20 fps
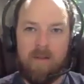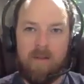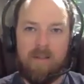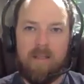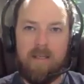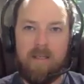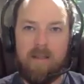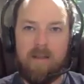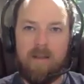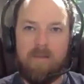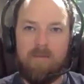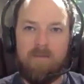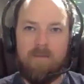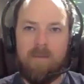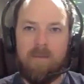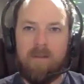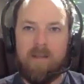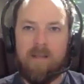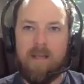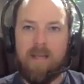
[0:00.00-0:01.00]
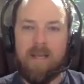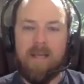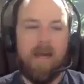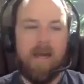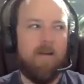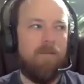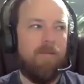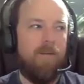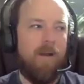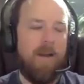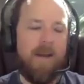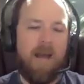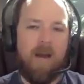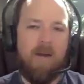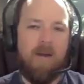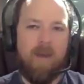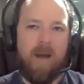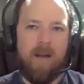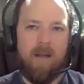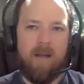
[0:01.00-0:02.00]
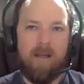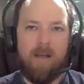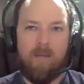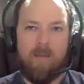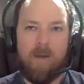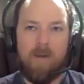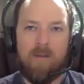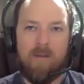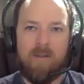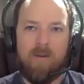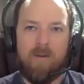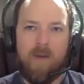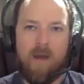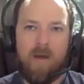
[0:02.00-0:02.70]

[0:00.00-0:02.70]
did he kind of find out about it and come out to you?